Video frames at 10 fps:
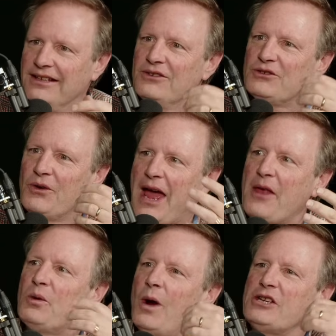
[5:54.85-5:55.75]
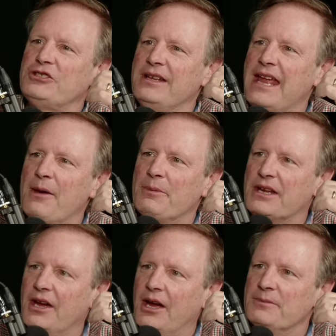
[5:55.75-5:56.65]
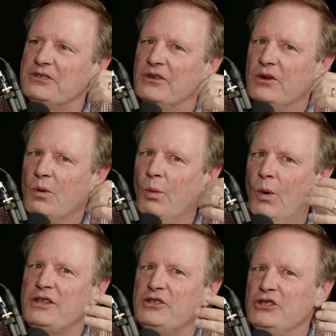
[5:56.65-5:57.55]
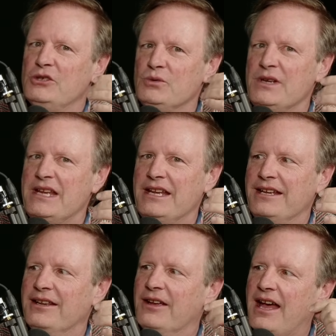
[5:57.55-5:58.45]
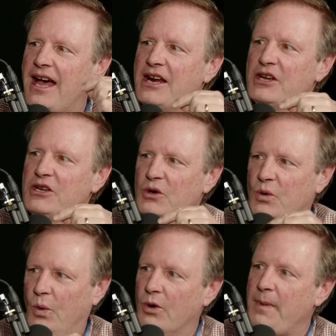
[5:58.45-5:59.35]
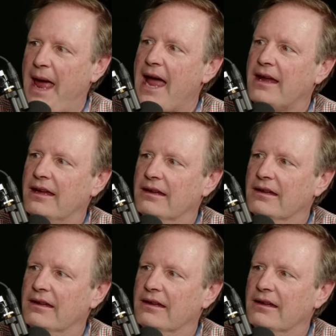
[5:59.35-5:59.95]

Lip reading: So now the question becomes, what do you need out of your quarterback